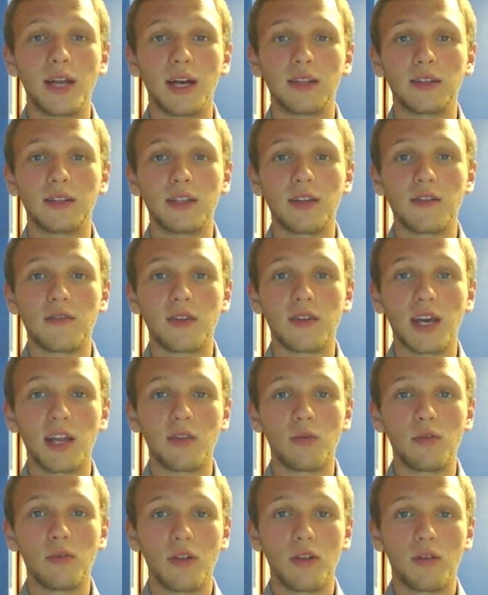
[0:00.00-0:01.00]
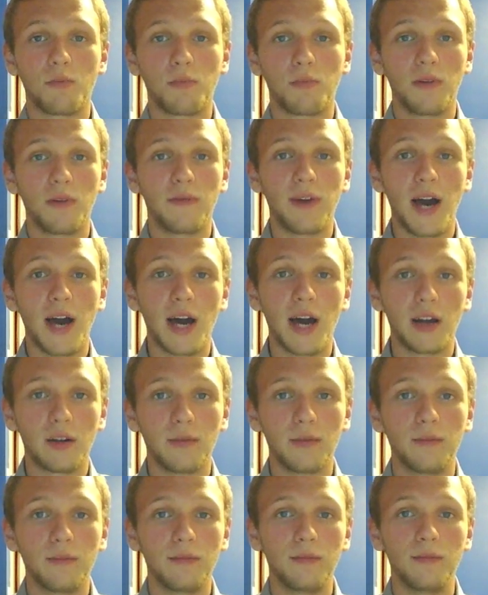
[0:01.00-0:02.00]
that the states would just provide
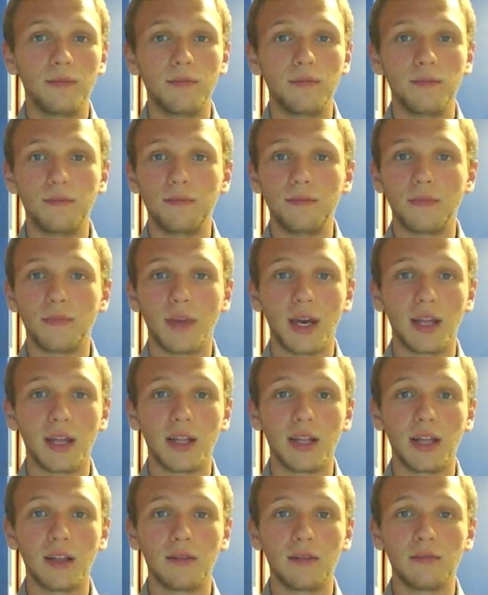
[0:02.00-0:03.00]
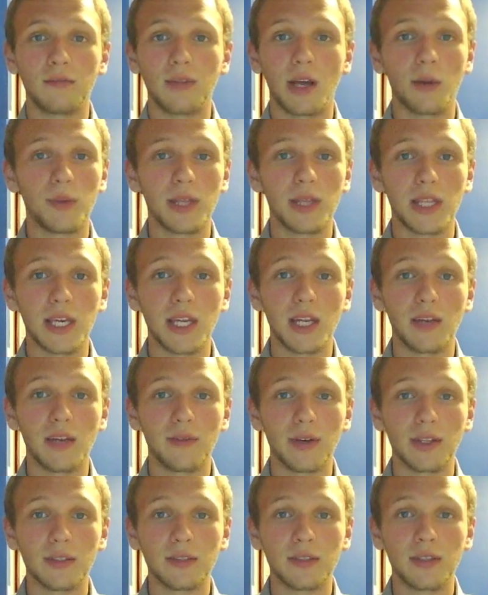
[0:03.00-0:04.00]
them, and that would be the end
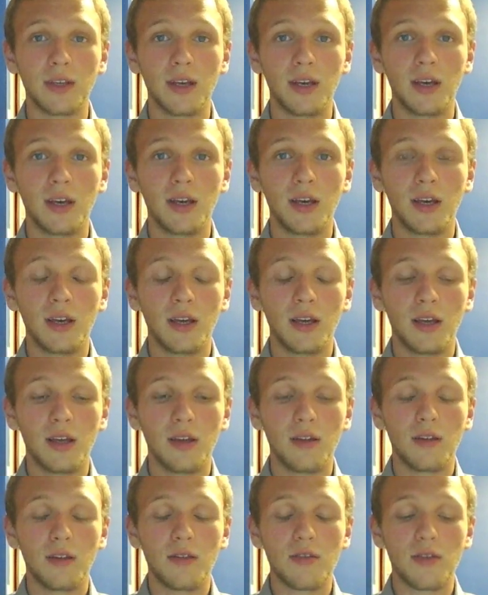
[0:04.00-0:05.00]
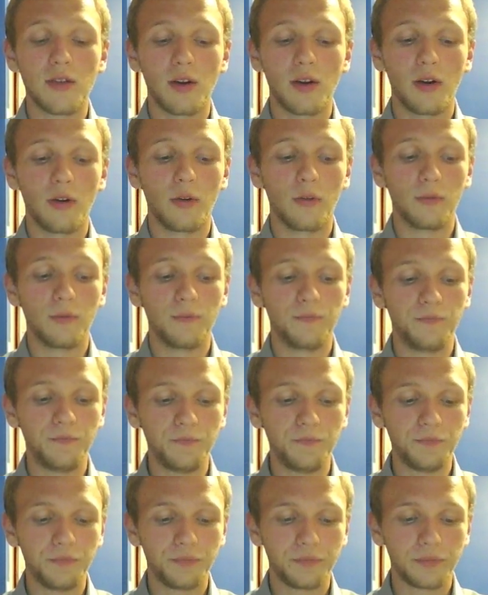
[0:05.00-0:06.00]
of it. So
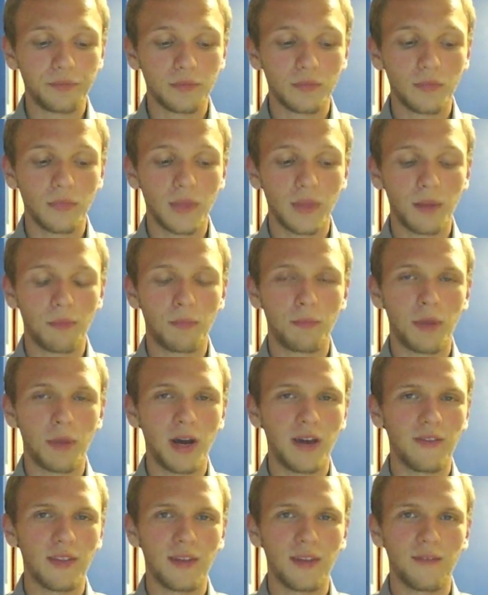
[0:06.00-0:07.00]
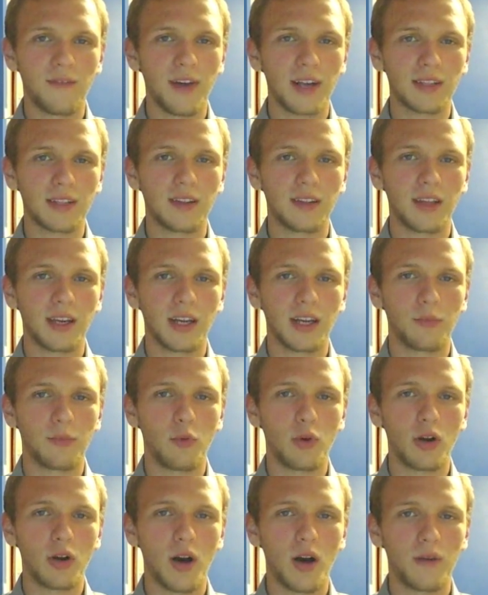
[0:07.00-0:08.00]
the fact that they could
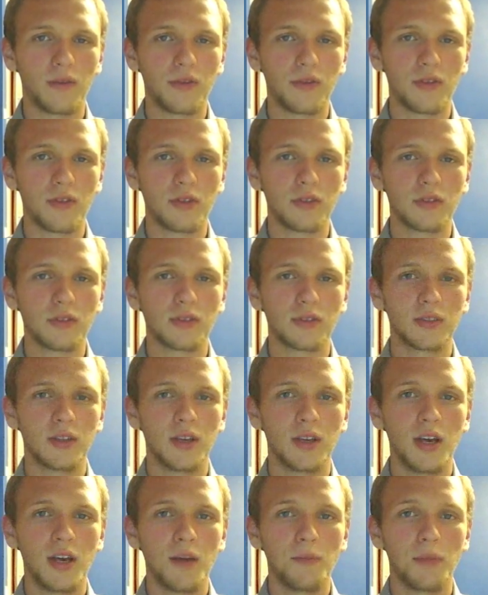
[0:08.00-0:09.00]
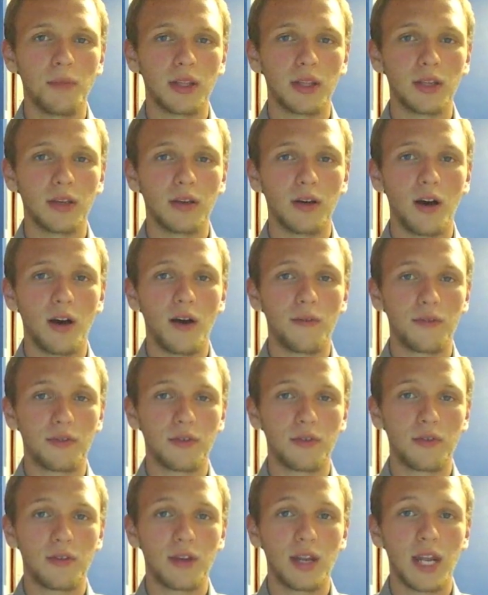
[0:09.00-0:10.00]
appoint officers, but the
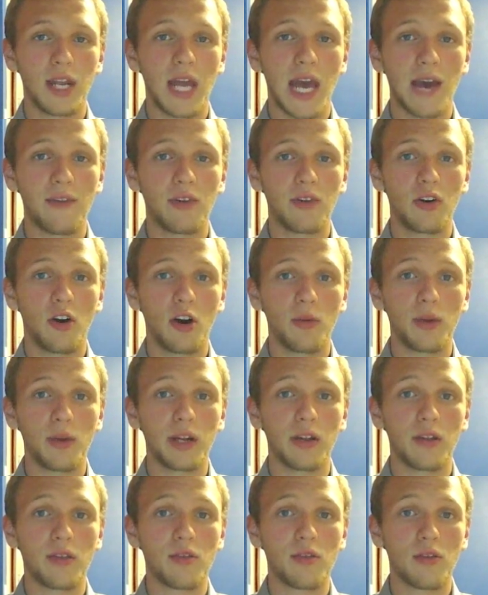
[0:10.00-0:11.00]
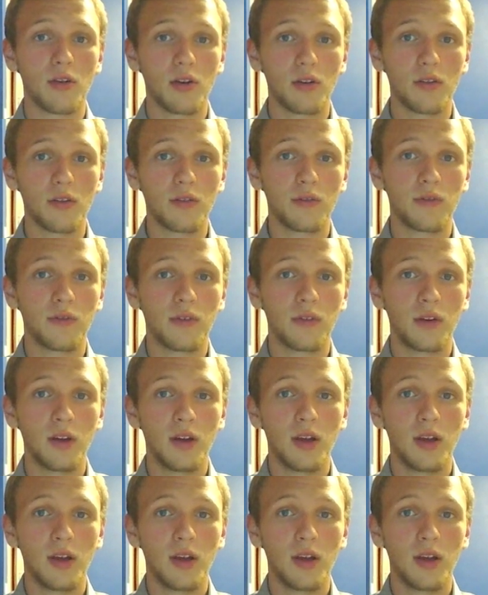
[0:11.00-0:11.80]
officers didn't have an army to serve,